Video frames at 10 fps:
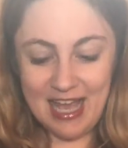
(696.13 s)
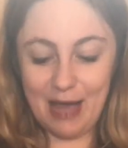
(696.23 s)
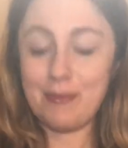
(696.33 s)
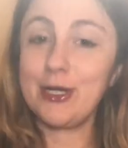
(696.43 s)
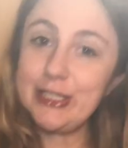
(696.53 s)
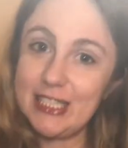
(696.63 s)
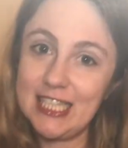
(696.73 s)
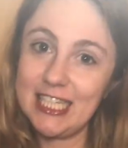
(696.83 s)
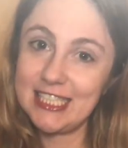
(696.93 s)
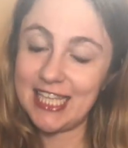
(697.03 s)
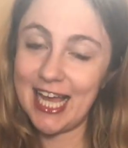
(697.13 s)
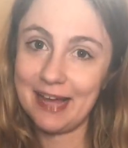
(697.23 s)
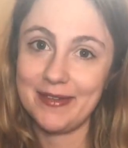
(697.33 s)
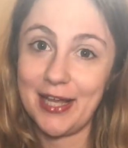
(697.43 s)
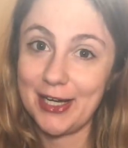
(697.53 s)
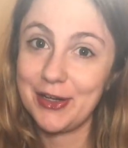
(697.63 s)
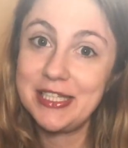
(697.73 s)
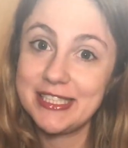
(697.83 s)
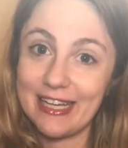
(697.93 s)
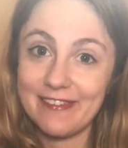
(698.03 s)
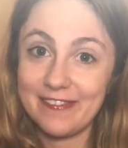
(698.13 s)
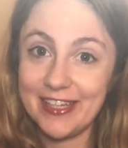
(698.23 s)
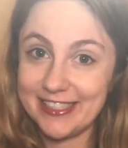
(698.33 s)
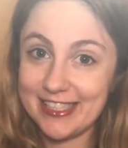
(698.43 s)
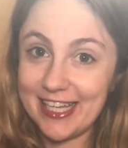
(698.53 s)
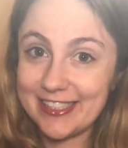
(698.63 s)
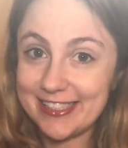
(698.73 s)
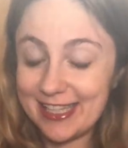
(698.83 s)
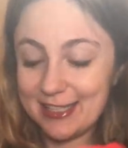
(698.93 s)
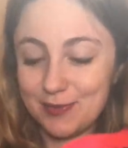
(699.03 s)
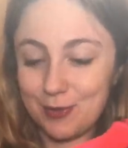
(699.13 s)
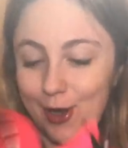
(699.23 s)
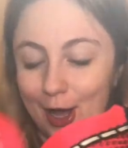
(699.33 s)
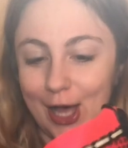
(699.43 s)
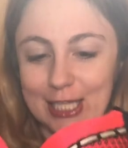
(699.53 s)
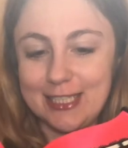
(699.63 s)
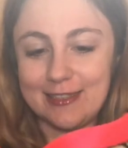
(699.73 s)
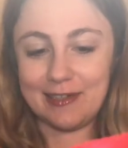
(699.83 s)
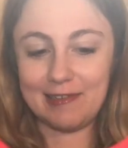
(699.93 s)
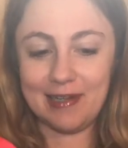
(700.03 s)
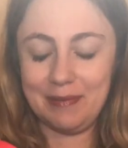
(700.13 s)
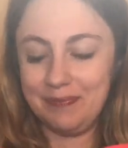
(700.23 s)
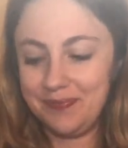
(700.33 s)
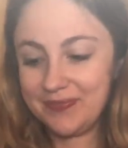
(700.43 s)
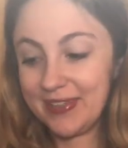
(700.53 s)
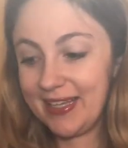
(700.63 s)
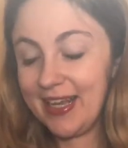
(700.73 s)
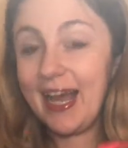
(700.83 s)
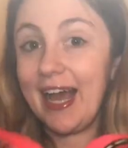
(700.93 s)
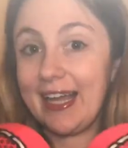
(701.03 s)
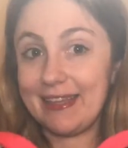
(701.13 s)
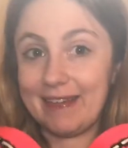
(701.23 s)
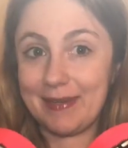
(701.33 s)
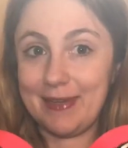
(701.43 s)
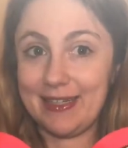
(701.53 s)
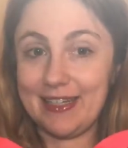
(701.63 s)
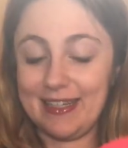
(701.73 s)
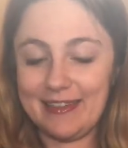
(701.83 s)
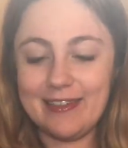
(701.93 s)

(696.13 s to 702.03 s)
I personally say I have a lot of great selfies thanks to this bra, so highly recommend it.